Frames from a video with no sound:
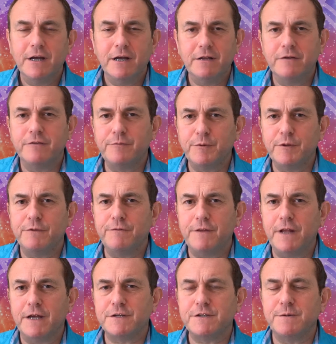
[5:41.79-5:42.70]
A little bit of
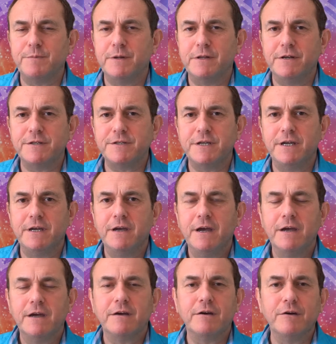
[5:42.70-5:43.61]
flexibility
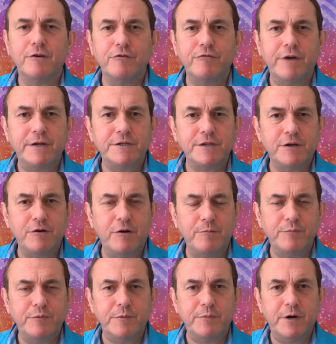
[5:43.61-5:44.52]
can create a
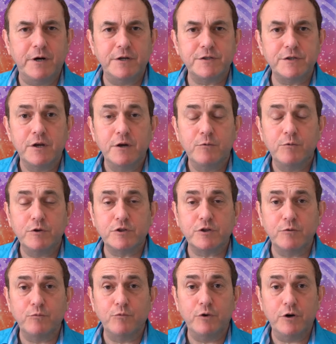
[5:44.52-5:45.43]
compromise
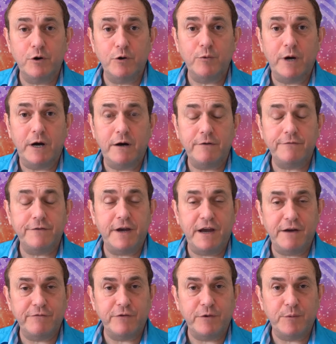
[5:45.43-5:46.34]
which can work well for
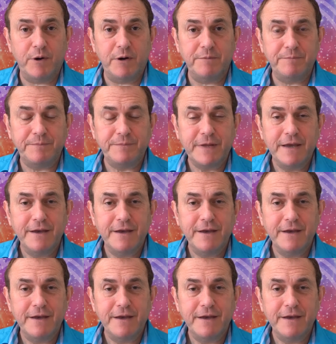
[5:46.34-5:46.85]
everyone.